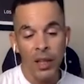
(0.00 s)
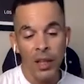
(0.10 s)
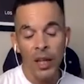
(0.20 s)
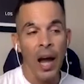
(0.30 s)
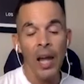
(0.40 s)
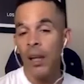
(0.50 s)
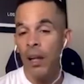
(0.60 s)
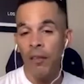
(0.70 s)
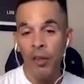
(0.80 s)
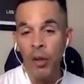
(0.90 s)
like I
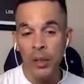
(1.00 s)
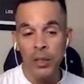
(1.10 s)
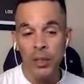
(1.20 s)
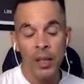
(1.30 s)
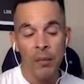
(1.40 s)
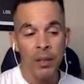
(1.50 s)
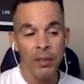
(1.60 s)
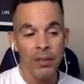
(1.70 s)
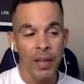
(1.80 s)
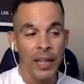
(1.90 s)
love going to them
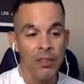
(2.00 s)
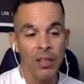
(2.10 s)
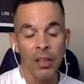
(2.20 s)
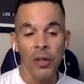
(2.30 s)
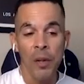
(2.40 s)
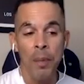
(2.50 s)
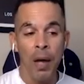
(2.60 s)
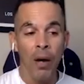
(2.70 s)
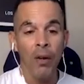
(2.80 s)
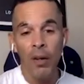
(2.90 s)
because I get to learn
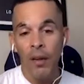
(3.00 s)
about,